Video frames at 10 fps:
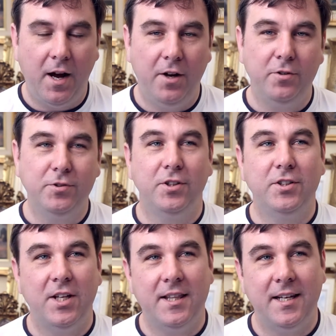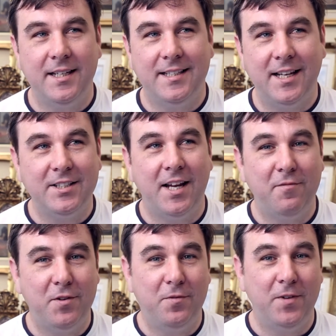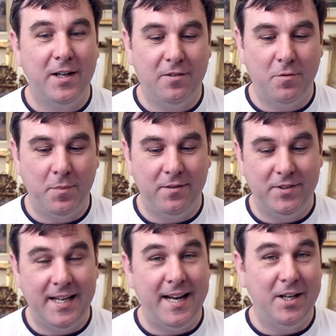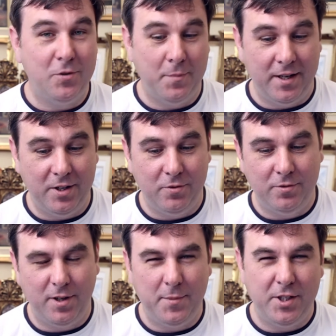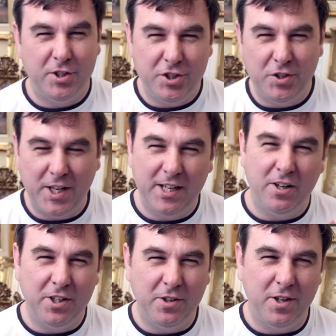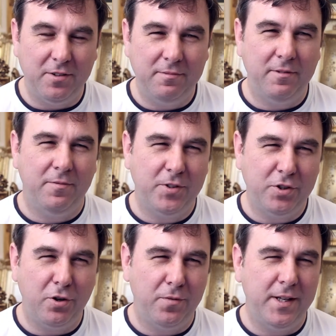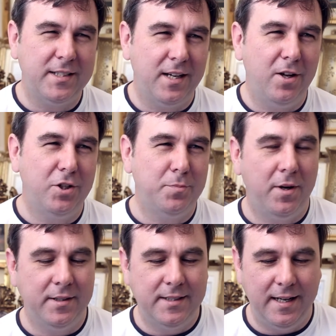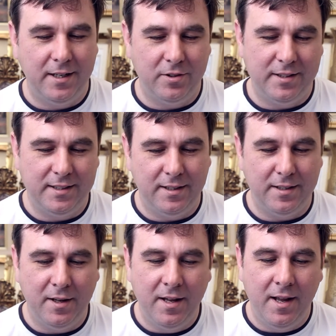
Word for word: I'd also say that it does have the feel of a bit of a technical manual. I mean, because you can argue, you know, photography is a large part technical, isn't it?